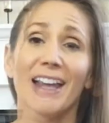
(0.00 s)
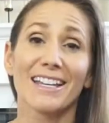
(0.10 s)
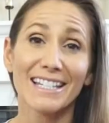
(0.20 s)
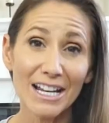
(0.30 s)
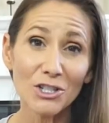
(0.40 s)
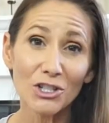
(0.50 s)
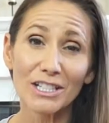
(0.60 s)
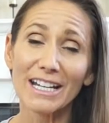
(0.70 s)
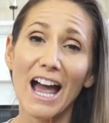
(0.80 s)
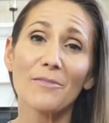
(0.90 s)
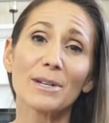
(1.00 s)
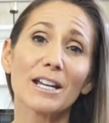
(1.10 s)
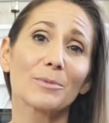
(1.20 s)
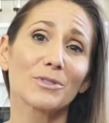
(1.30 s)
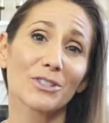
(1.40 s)
Essentially, I've been
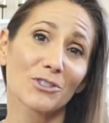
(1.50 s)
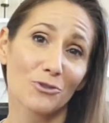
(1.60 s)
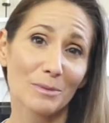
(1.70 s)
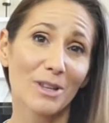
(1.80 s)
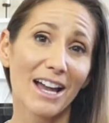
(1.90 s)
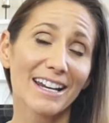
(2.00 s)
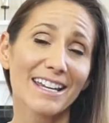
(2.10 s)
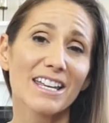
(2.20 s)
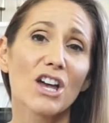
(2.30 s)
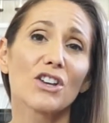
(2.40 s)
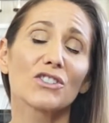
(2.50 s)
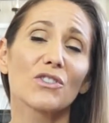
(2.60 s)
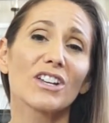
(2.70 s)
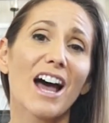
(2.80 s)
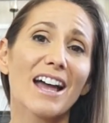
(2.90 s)
able to streamline it so
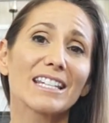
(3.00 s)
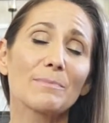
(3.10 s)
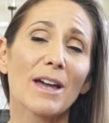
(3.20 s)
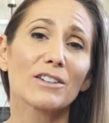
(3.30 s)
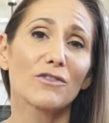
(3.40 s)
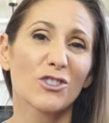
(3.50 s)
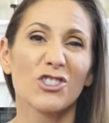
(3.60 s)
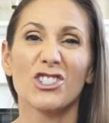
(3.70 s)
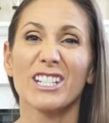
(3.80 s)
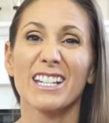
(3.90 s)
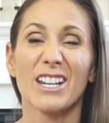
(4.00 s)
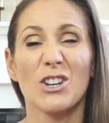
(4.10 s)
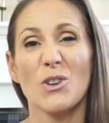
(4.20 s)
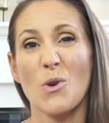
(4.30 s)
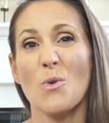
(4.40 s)
that I spend
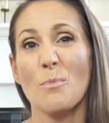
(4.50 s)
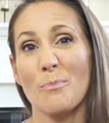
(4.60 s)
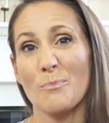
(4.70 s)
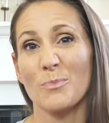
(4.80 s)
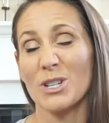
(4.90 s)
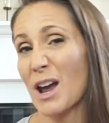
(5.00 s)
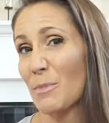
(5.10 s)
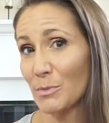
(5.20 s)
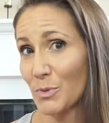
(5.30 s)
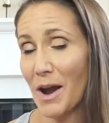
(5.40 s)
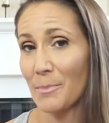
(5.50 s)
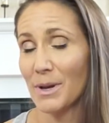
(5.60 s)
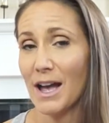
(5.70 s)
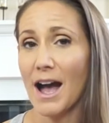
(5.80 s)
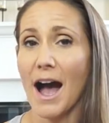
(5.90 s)
virtually no time on prep.
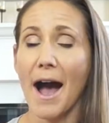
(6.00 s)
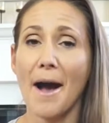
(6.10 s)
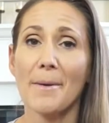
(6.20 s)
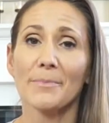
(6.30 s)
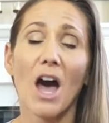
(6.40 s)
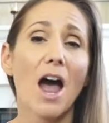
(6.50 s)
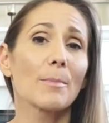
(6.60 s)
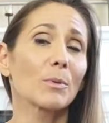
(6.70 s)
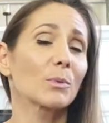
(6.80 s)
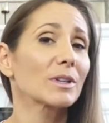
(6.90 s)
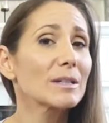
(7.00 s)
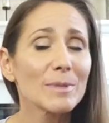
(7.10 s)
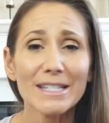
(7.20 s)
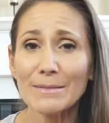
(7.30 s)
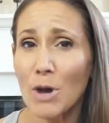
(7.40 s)
I'm a really
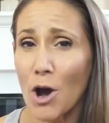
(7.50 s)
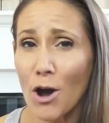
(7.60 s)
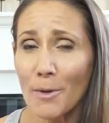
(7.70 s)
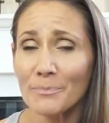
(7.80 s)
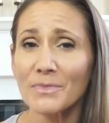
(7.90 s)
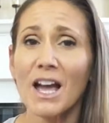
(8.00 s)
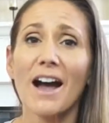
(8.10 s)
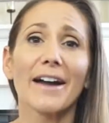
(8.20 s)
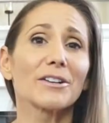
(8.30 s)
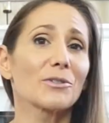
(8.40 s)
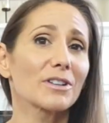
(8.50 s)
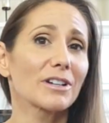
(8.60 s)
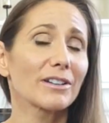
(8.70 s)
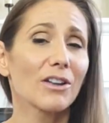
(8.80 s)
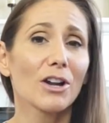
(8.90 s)
busy mom. I know
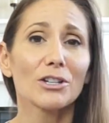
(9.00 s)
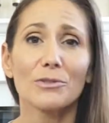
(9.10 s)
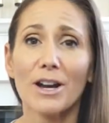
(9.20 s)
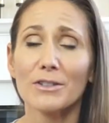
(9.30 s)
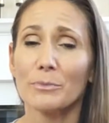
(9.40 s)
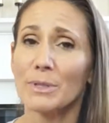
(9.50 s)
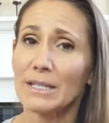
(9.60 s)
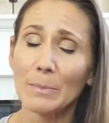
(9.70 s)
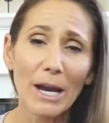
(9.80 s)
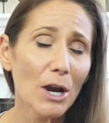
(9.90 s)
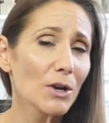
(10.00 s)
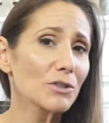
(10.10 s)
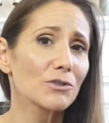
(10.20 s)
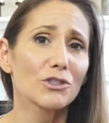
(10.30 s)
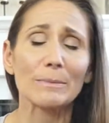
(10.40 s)
that a lot of you guys are busy
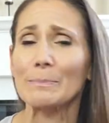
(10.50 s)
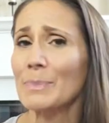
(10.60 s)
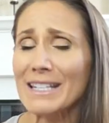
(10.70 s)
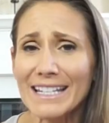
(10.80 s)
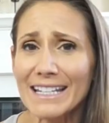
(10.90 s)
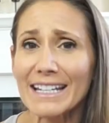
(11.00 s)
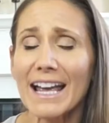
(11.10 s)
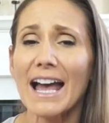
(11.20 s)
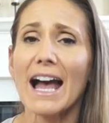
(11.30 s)
parents or just busy